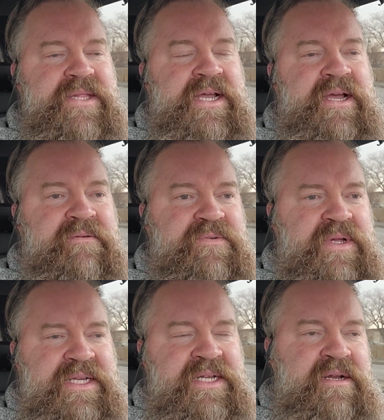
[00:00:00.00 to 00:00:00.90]
like I
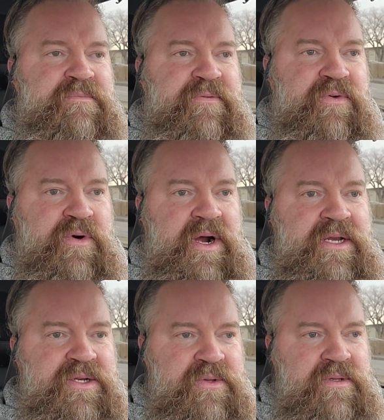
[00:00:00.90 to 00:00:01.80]
said it before,
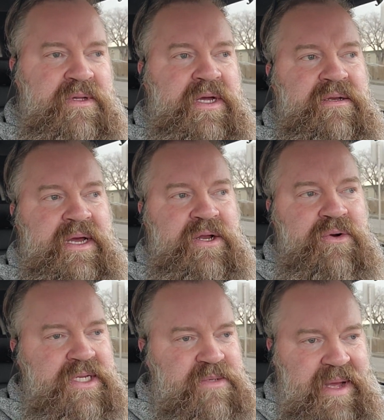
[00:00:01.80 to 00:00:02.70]
I
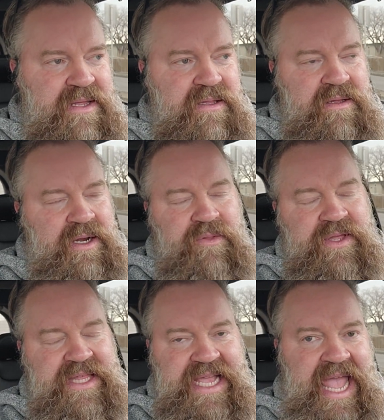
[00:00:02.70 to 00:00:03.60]
don't
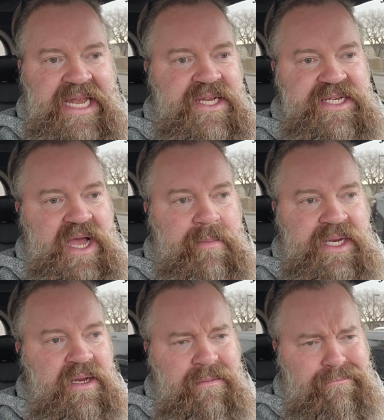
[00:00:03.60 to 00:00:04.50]
think the end is
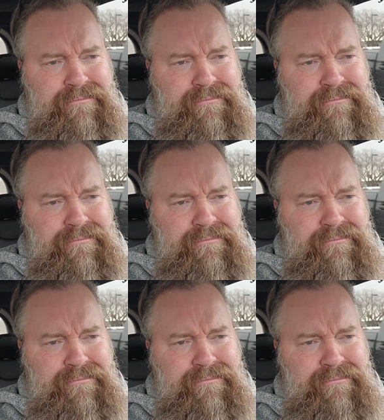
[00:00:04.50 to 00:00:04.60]
coming.